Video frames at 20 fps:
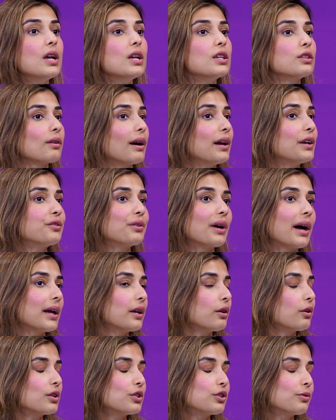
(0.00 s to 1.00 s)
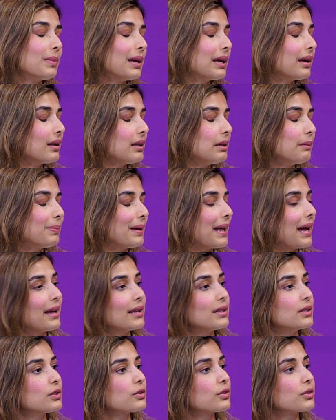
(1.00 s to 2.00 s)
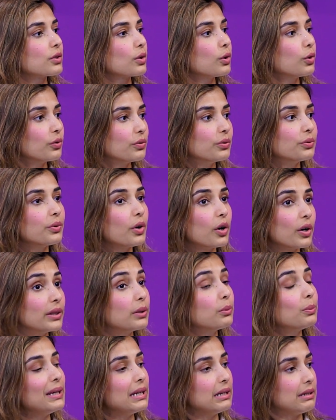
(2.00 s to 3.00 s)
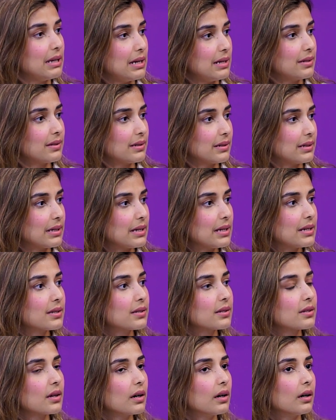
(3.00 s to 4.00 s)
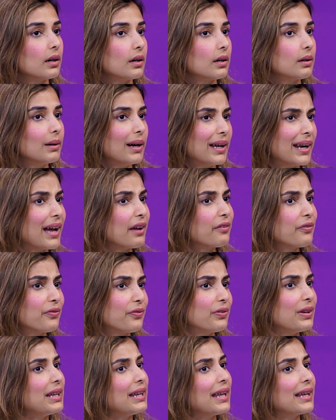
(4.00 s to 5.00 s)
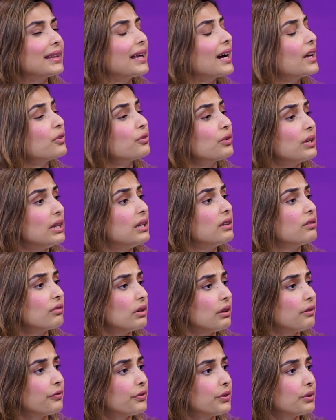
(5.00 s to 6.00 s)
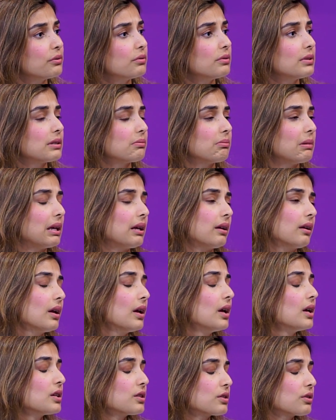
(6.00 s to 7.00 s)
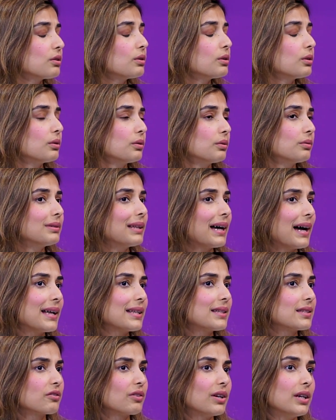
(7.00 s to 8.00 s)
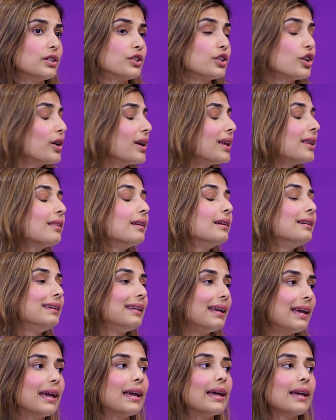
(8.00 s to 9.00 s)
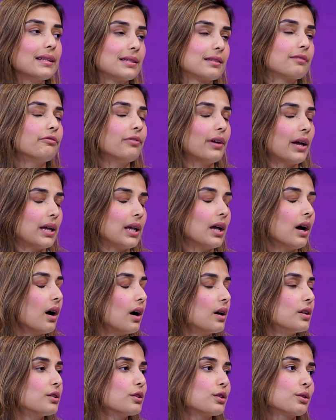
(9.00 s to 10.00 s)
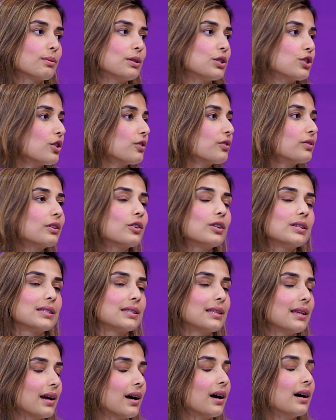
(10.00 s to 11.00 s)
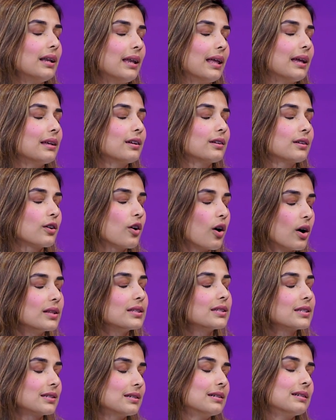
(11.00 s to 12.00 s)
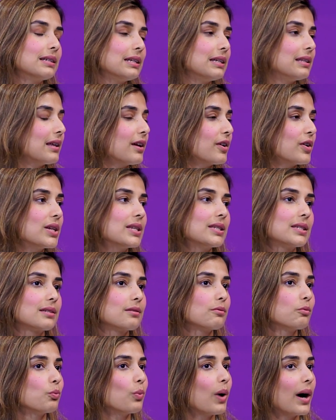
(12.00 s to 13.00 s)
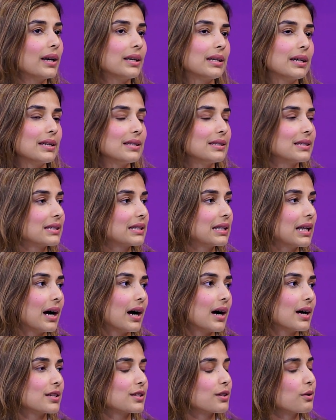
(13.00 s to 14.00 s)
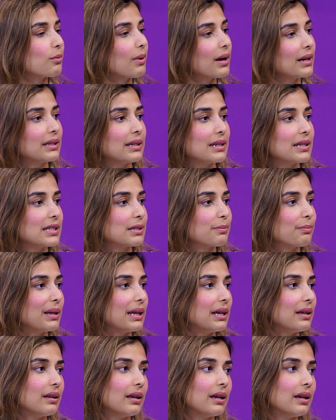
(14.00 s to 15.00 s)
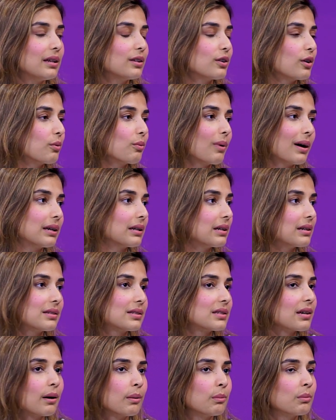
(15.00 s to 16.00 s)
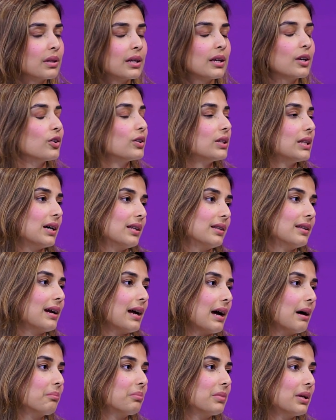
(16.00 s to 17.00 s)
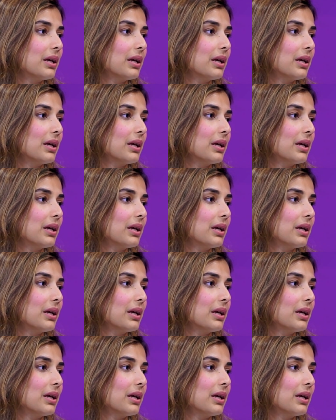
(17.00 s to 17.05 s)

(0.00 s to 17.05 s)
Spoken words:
So I try not to make any plans on the weekdays at least. And I feel like that really refuels me. So that's great. During the day, it's very hard to switch off because they are like constantly there is one kid's class or one kid's play date or one kid's something or the other happening.